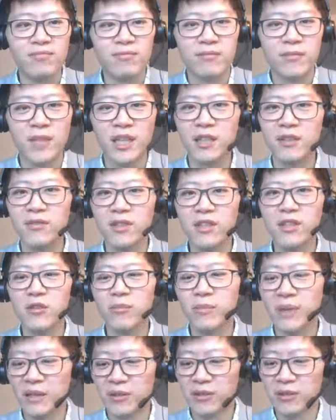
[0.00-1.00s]
make a video
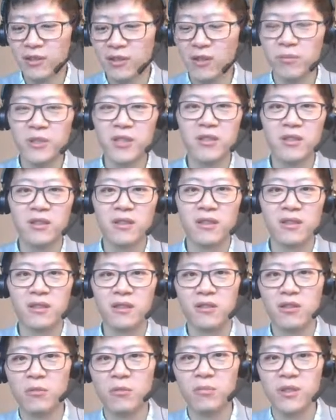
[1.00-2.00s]
about the topic, and the
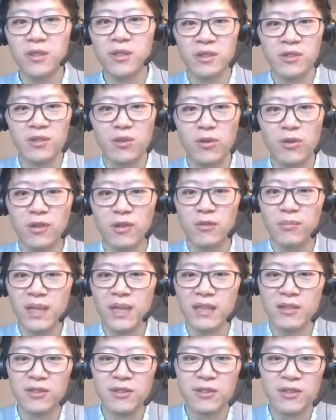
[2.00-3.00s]
topic is corner
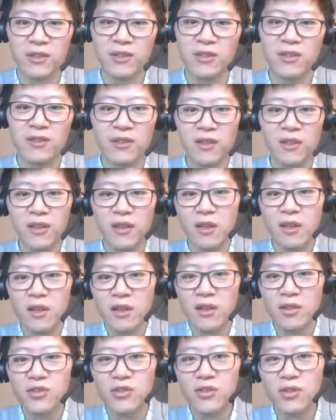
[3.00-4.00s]
balancing.
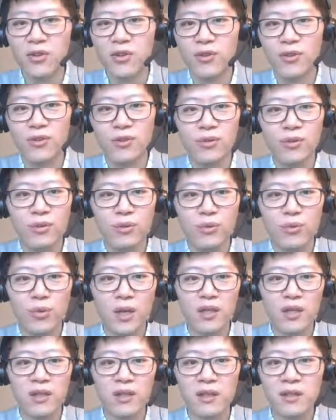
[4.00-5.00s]
So,
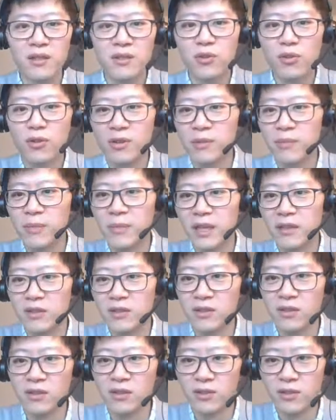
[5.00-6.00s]
what is corner
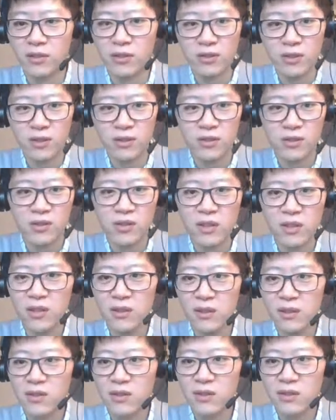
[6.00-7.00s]
balancing? So you can see
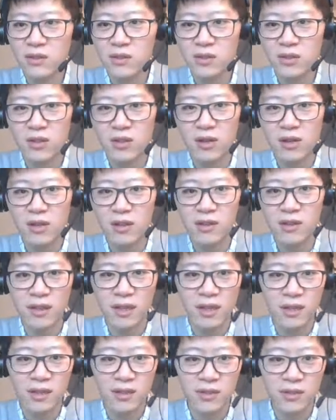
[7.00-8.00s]
this car
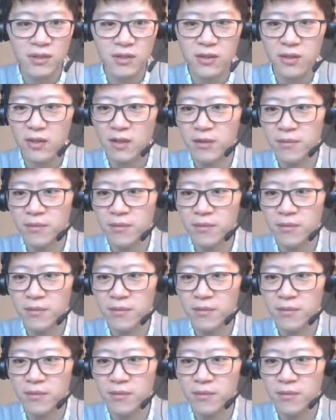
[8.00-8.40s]
that is